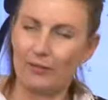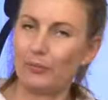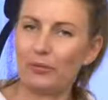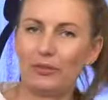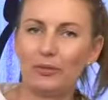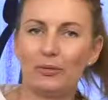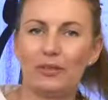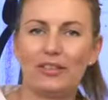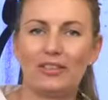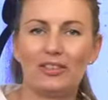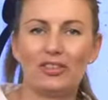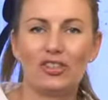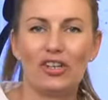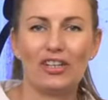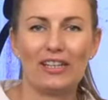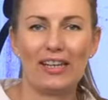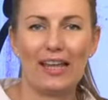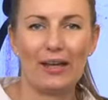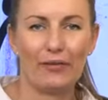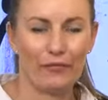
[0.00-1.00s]
we'll do it as a
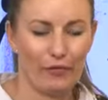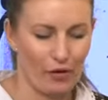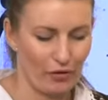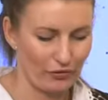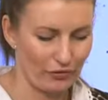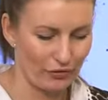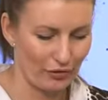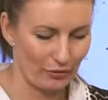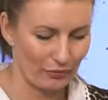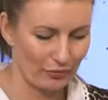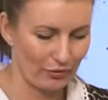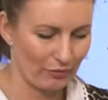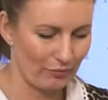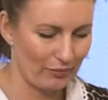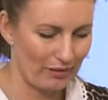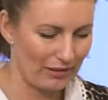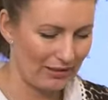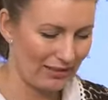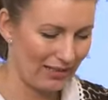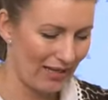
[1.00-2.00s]
joint effort on social
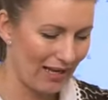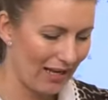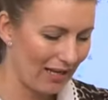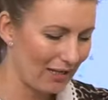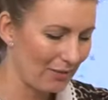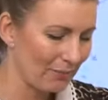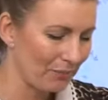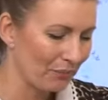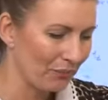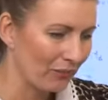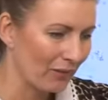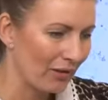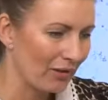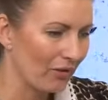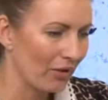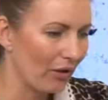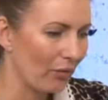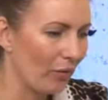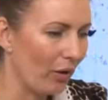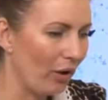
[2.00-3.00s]
media, hey?
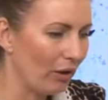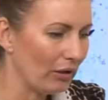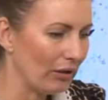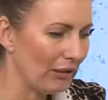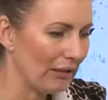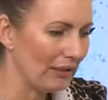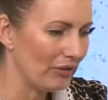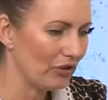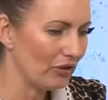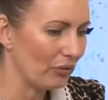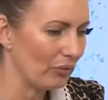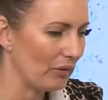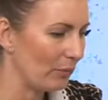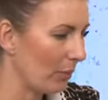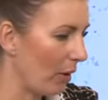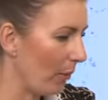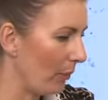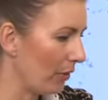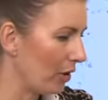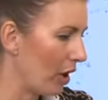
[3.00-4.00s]
So all you need to do is
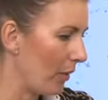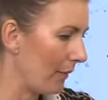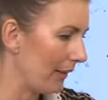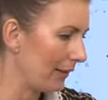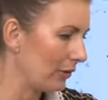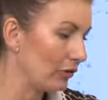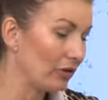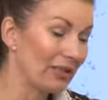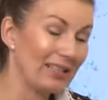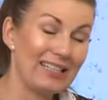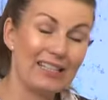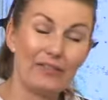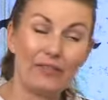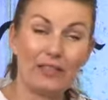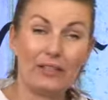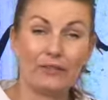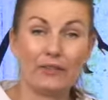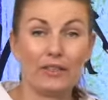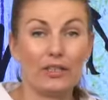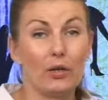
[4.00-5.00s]
pop a comment
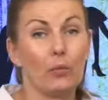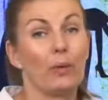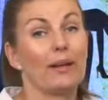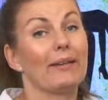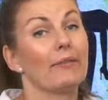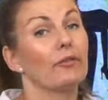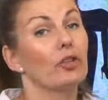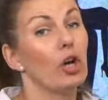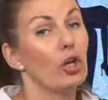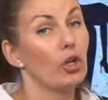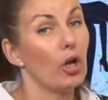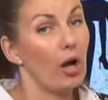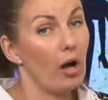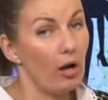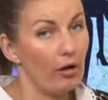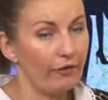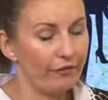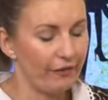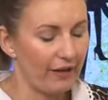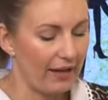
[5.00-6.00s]
underneath this video when I've gone
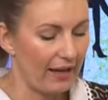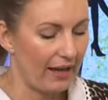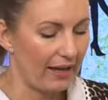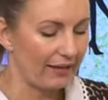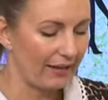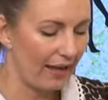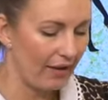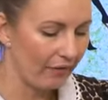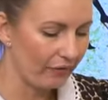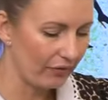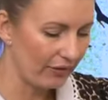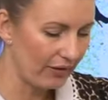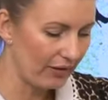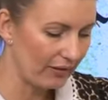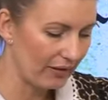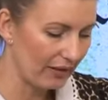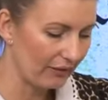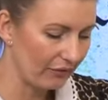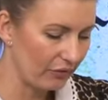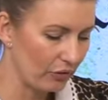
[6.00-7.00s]
off air and
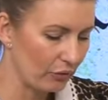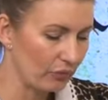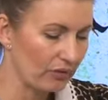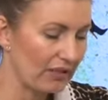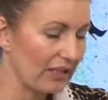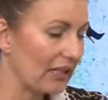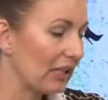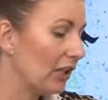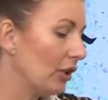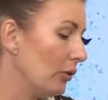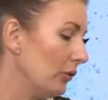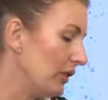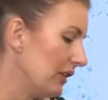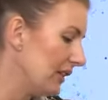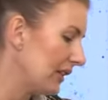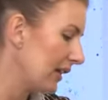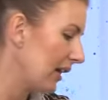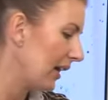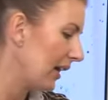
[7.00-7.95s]
everything that I've used, including the